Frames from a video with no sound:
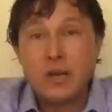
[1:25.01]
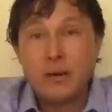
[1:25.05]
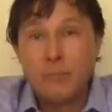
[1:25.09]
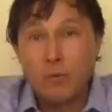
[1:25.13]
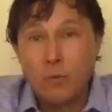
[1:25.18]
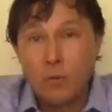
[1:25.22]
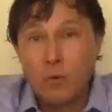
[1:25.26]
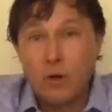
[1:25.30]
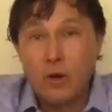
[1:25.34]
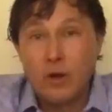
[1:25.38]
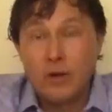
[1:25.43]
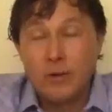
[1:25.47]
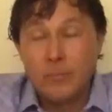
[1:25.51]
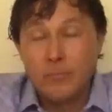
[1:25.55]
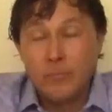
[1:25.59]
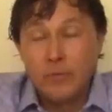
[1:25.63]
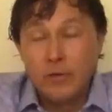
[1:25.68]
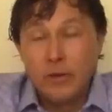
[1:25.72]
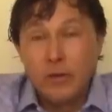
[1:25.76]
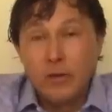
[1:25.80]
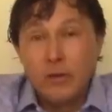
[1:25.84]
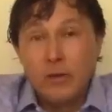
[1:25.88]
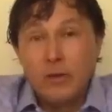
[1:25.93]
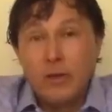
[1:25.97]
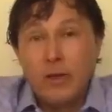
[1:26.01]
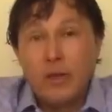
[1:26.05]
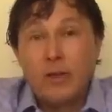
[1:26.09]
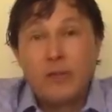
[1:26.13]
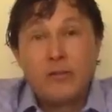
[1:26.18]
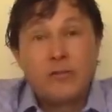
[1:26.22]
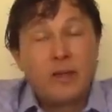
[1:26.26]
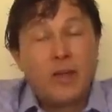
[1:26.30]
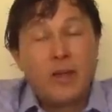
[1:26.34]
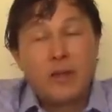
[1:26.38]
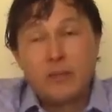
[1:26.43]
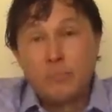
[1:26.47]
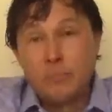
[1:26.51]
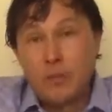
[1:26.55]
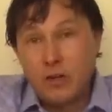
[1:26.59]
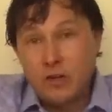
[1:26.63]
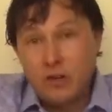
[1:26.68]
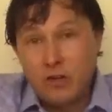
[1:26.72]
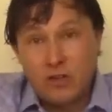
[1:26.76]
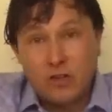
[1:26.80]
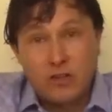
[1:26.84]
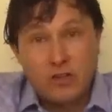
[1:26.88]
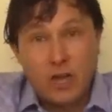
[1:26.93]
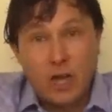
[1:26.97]
Number one is, as
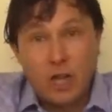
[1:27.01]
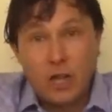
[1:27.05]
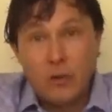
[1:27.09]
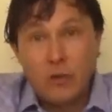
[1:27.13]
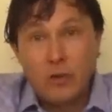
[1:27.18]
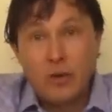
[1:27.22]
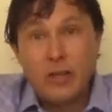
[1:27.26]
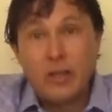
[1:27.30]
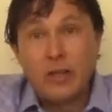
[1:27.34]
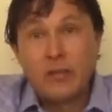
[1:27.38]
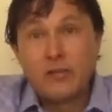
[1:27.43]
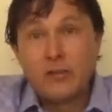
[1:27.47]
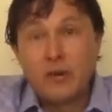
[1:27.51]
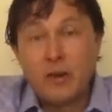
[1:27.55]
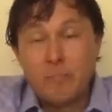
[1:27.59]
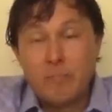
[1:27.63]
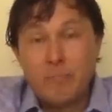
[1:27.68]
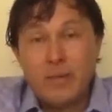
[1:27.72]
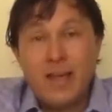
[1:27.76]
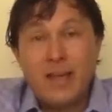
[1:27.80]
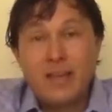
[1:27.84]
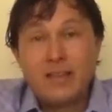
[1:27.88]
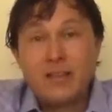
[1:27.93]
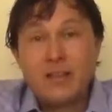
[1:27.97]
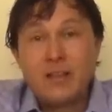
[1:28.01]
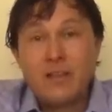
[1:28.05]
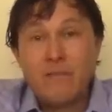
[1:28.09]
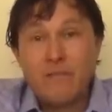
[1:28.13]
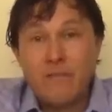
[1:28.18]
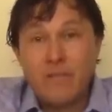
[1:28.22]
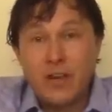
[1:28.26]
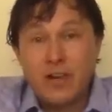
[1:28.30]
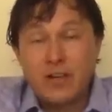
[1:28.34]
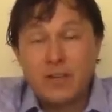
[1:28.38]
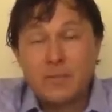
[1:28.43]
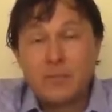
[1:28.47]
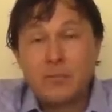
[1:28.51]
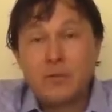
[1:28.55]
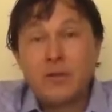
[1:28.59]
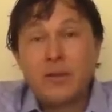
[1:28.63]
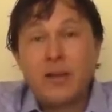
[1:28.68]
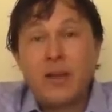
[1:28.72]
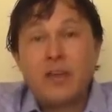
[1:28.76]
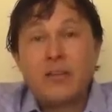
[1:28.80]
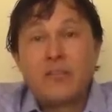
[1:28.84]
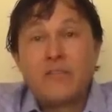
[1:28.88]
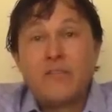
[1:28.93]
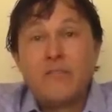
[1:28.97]
much as celery is an amazing vegetable
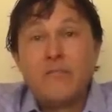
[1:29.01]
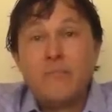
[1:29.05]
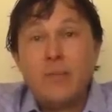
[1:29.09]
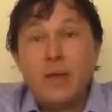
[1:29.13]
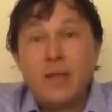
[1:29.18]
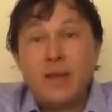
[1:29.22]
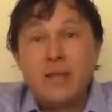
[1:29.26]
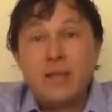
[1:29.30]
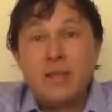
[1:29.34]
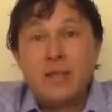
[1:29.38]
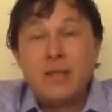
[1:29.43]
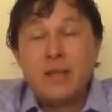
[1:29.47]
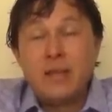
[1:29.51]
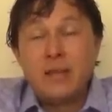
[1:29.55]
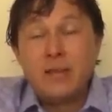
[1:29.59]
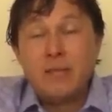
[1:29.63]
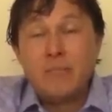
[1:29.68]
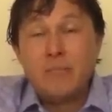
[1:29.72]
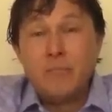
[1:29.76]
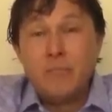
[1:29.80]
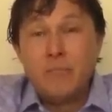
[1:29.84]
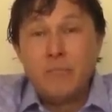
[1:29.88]
and has many,